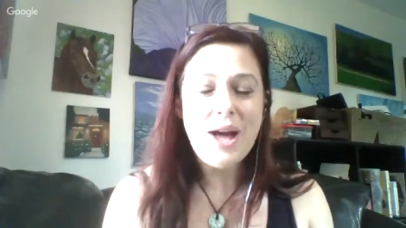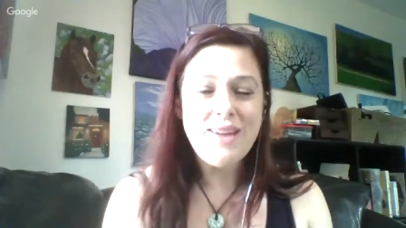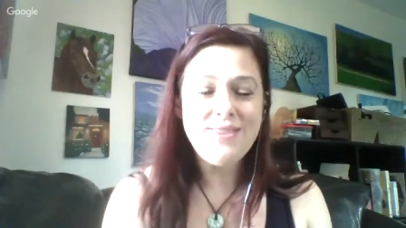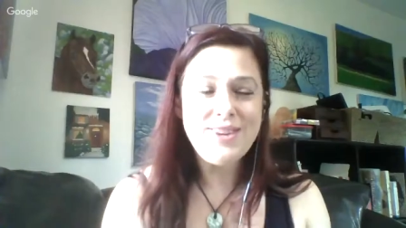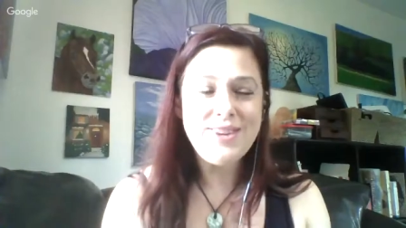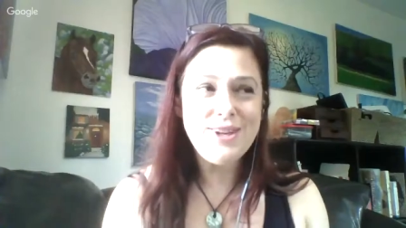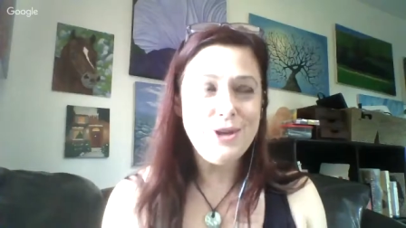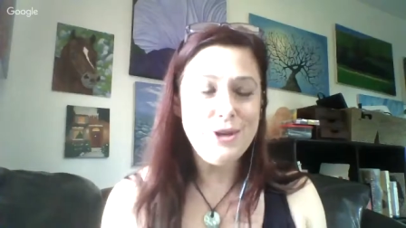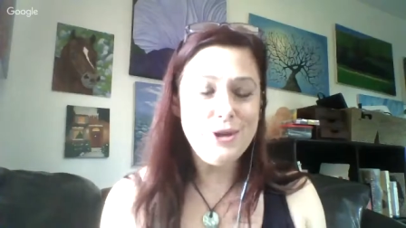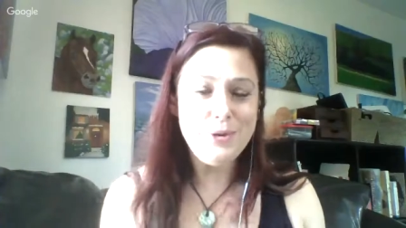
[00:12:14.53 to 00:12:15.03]
I
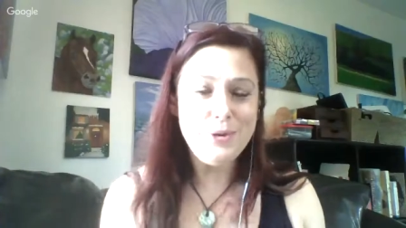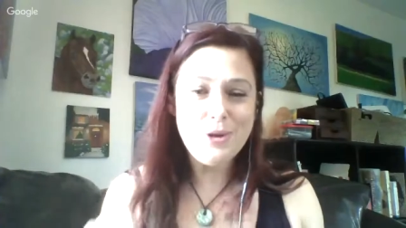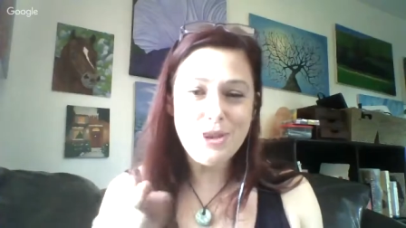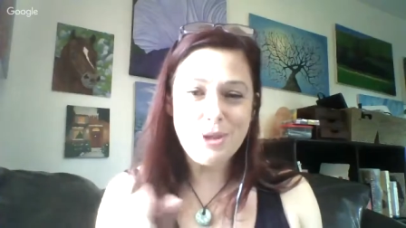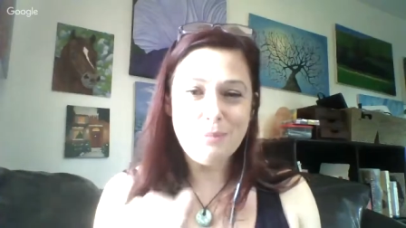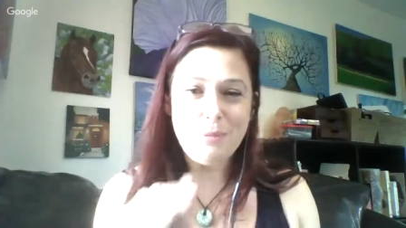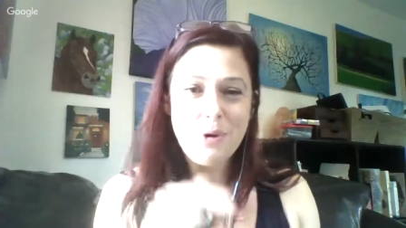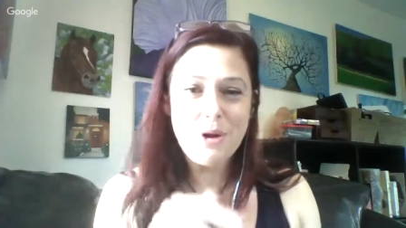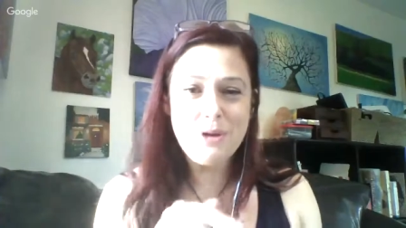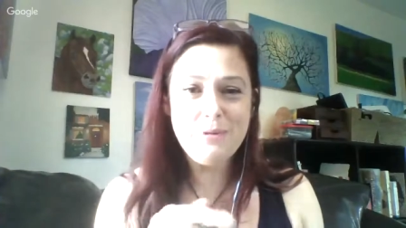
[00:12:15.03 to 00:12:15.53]
think, what the
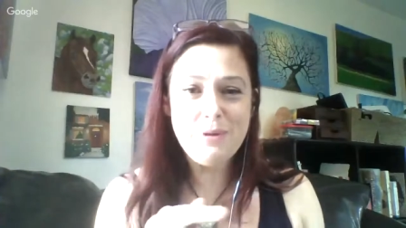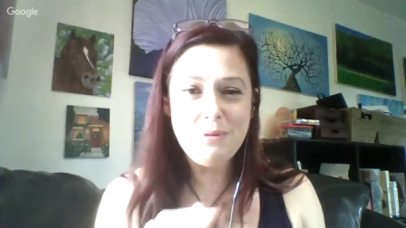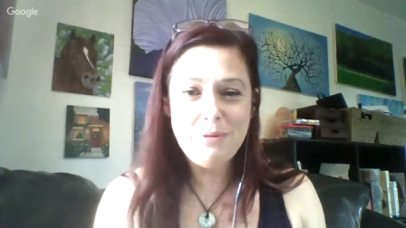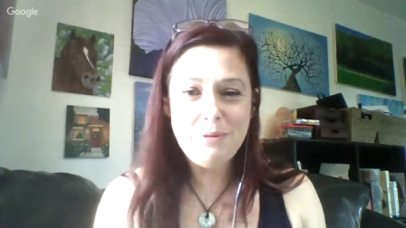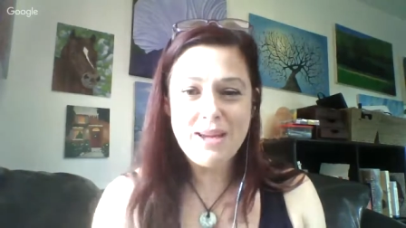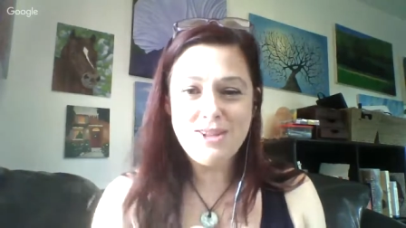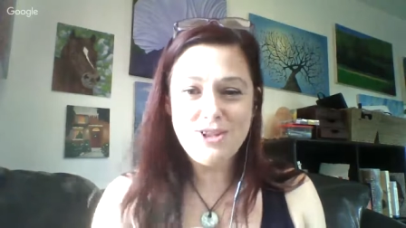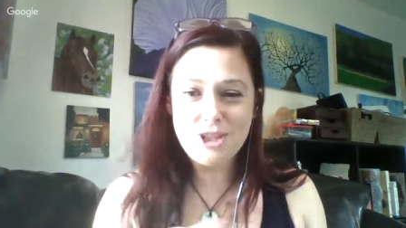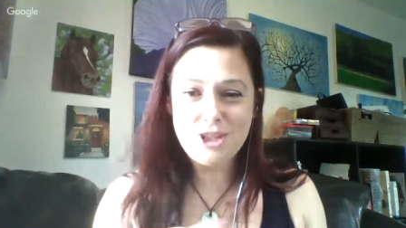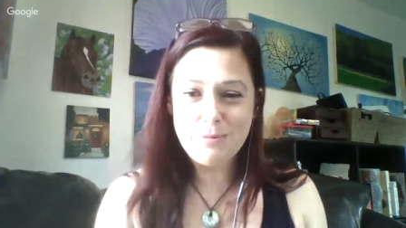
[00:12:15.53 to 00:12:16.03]
point we
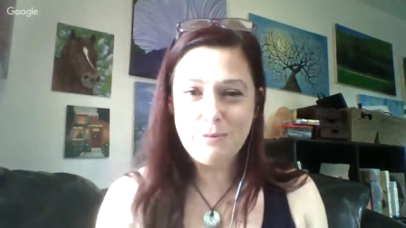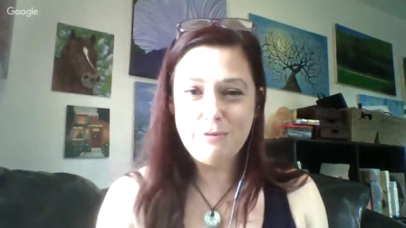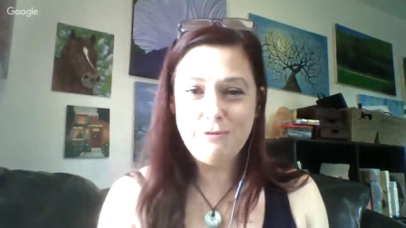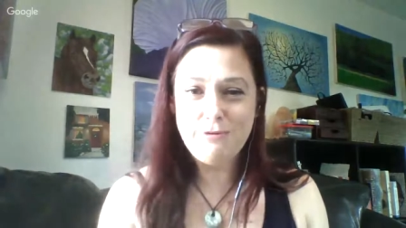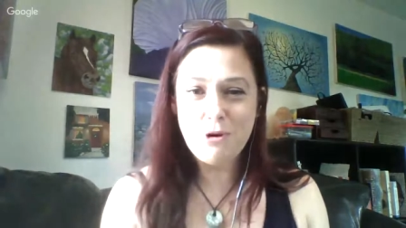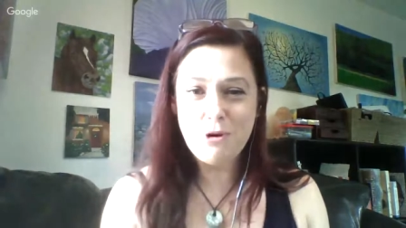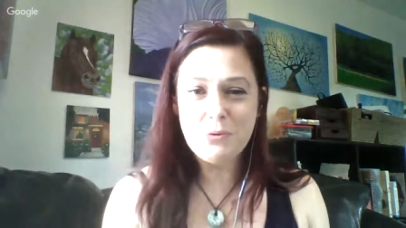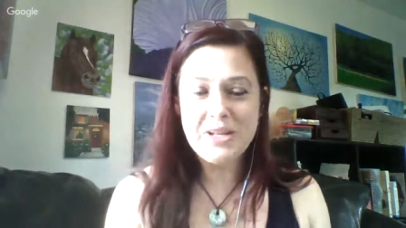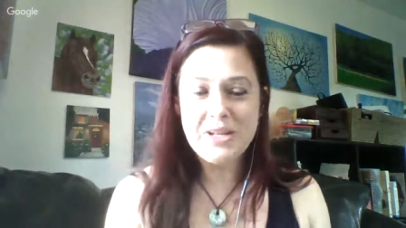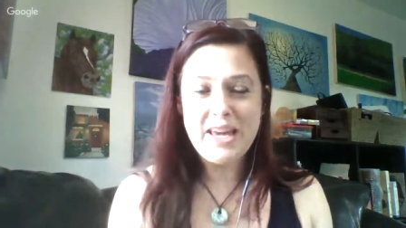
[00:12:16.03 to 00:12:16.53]
made just before
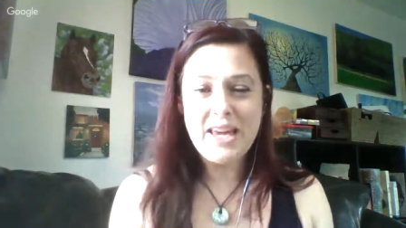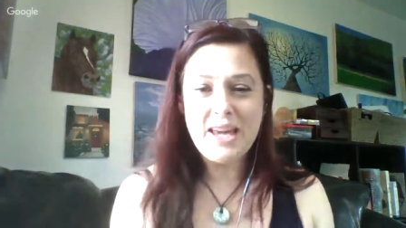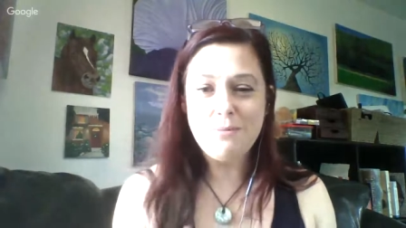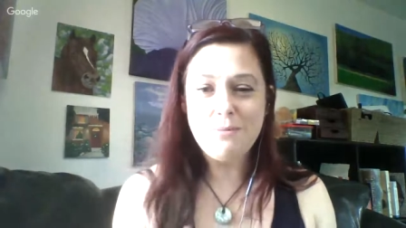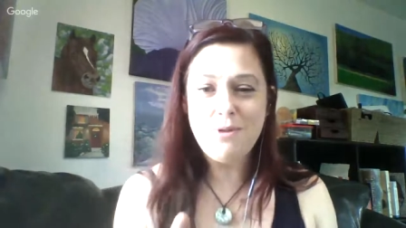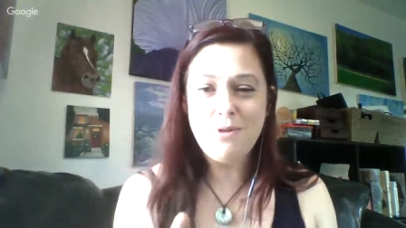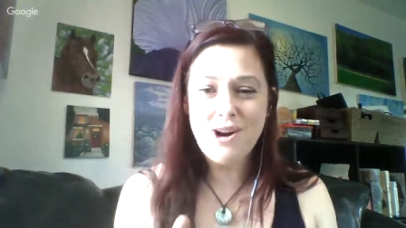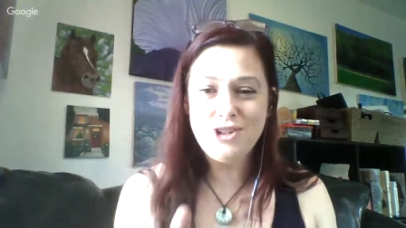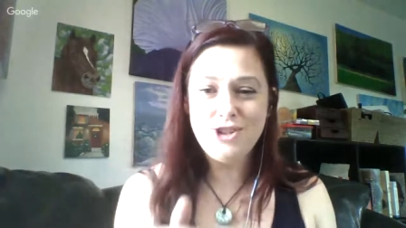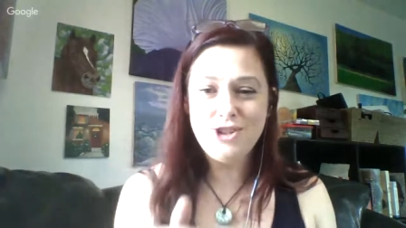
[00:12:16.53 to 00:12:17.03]
we came
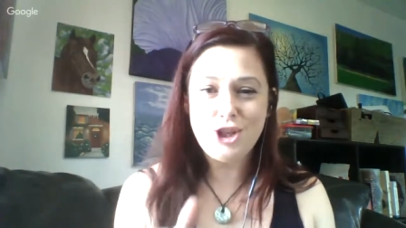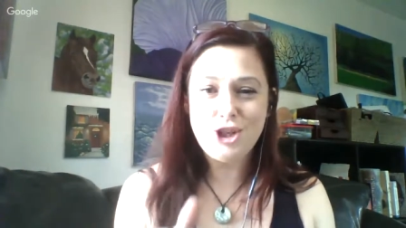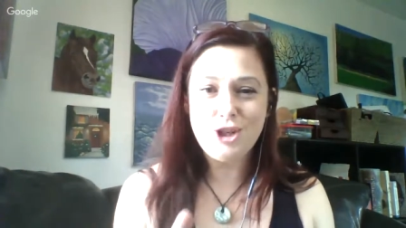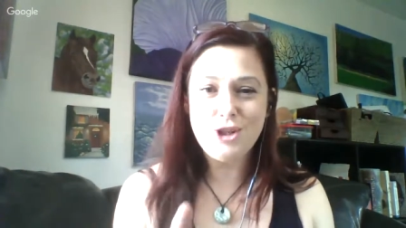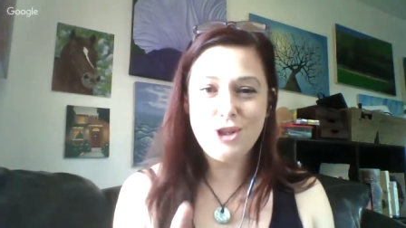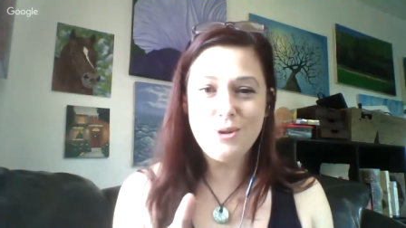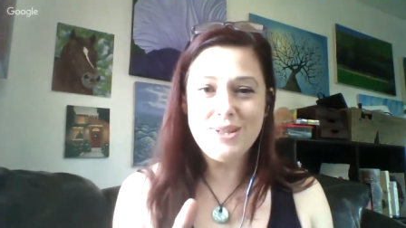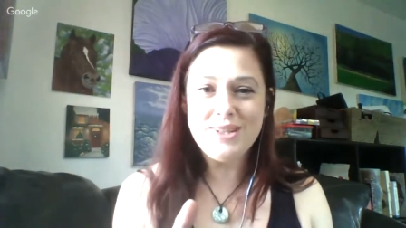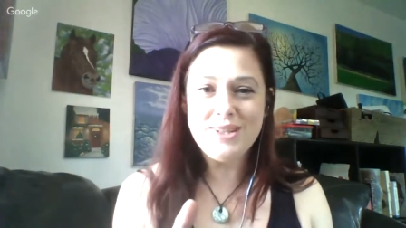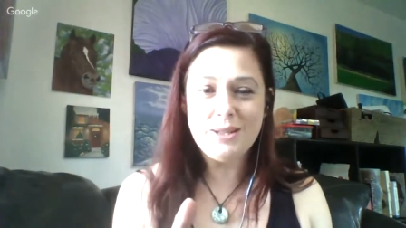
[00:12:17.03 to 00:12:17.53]
on
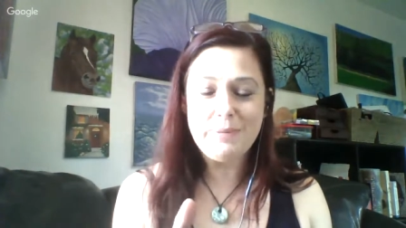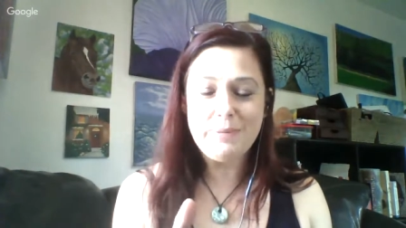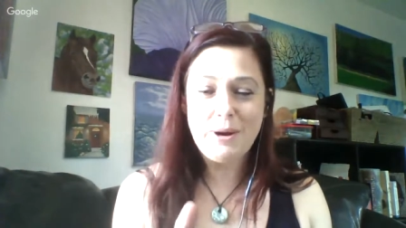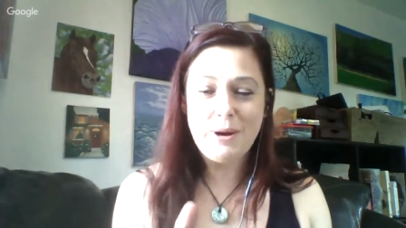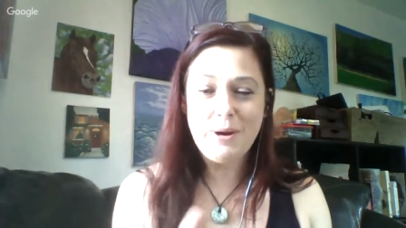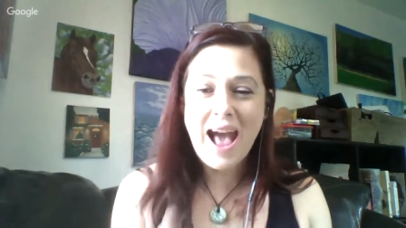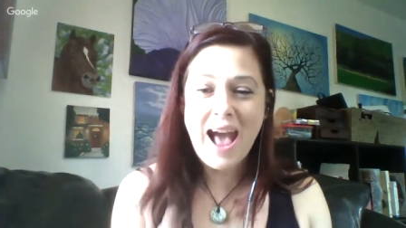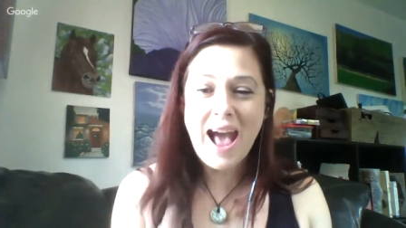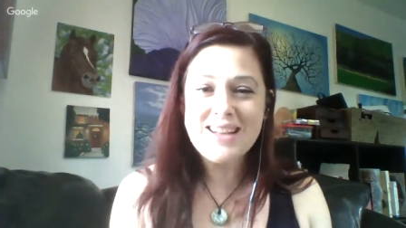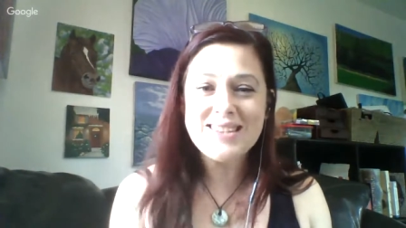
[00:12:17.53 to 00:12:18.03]
too is
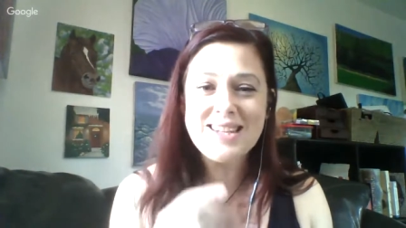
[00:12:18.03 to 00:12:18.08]
about